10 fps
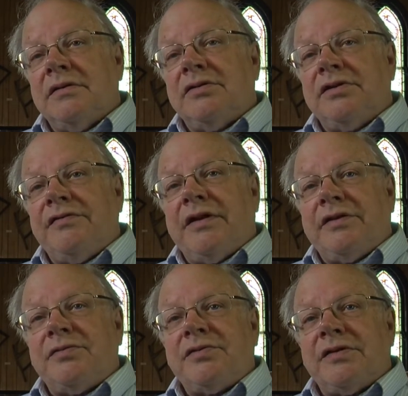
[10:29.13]
she felt
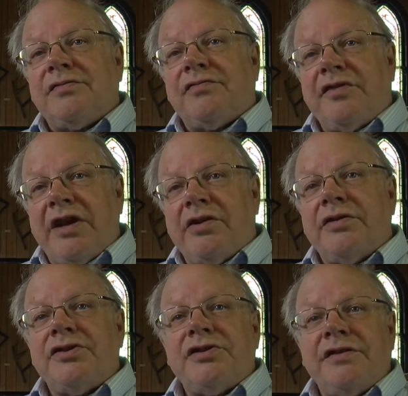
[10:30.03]
it was just freer
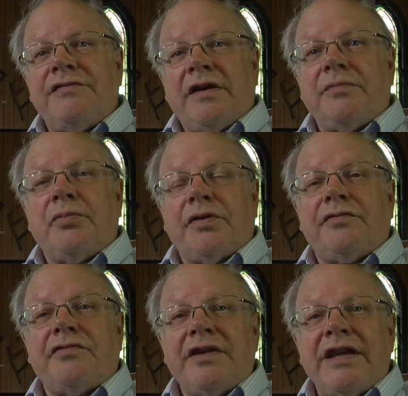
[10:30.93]
and she felt more
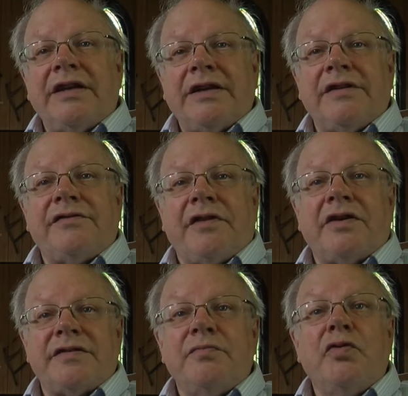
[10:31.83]
free in it as far
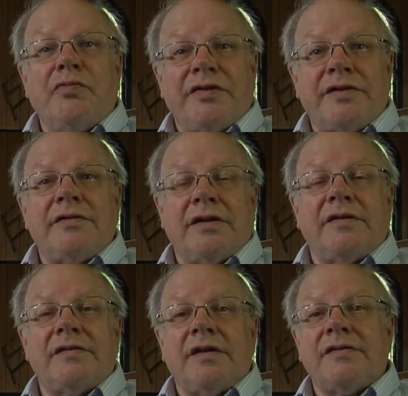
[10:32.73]
as movement and
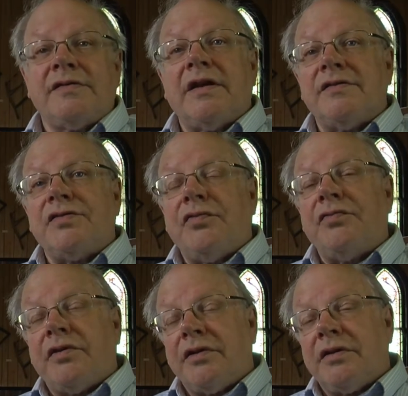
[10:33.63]
so forth.